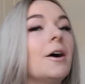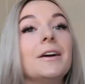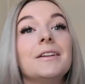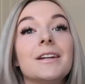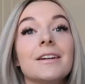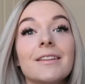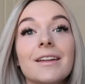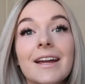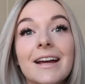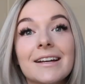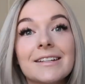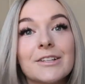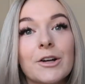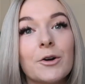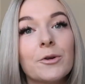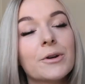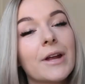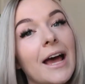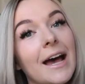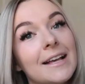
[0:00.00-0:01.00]
Now, another
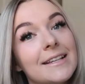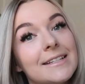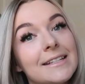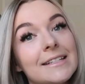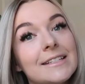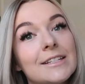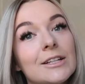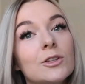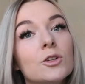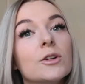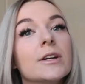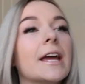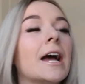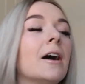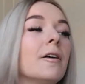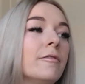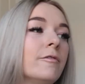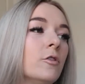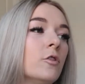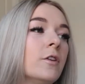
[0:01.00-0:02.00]
household hazard to look
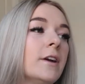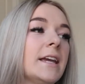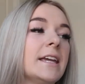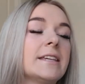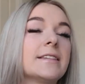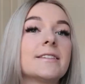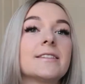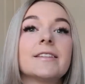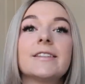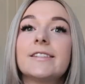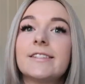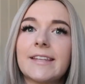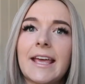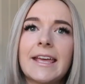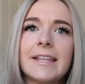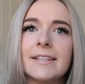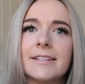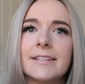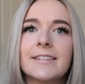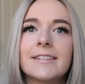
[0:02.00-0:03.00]
out for is
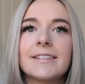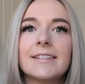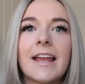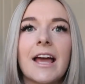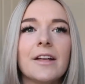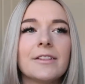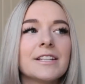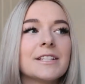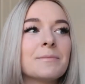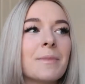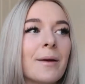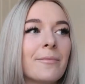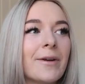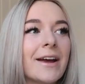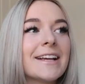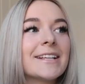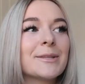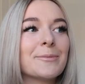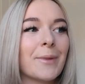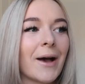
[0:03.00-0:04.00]
scents. Now, this might
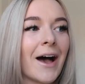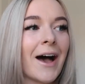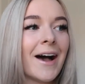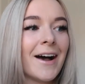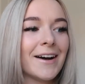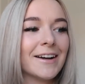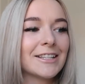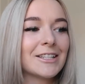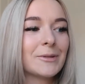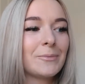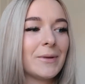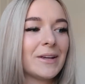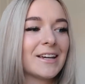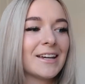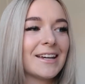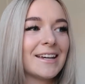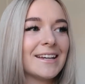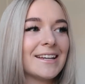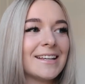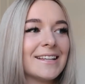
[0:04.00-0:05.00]
break some hearts
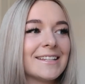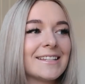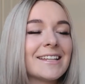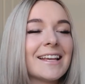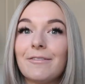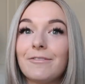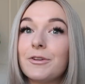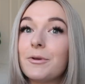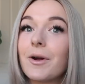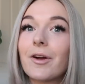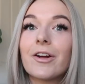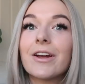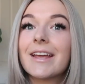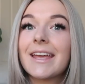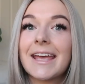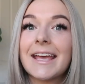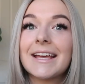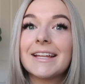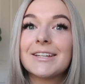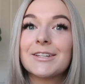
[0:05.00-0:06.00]
because if you are a
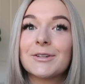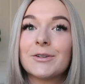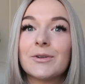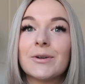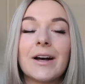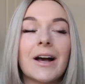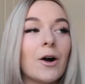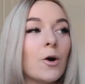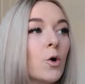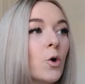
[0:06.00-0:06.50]
candle